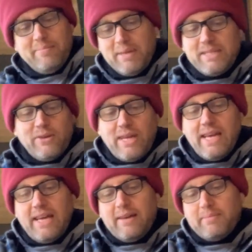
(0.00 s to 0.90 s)
But it's
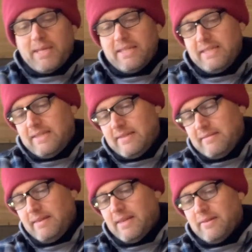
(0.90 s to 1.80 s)
okay because it's,
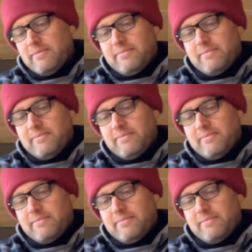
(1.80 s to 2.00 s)
you know,